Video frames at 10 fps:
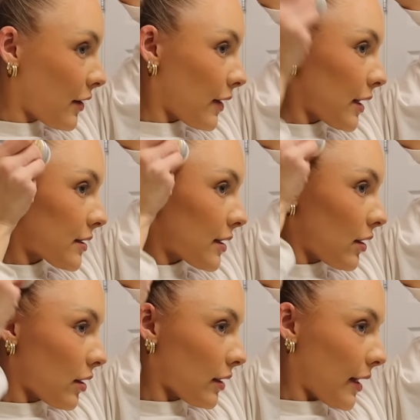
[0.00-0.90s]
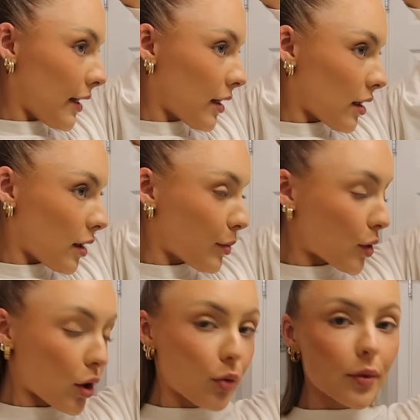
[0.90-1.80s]
things that are like
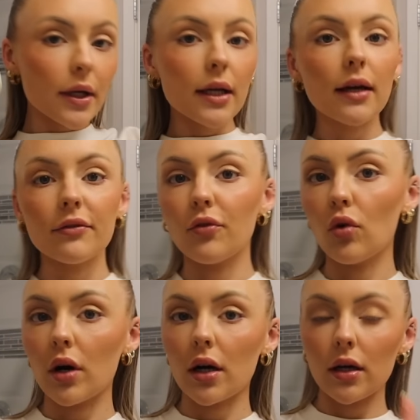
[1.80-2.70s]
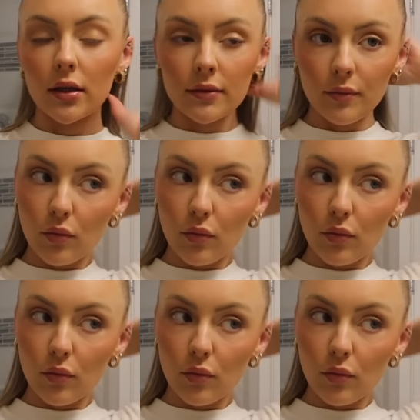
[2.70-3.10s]
appropriate for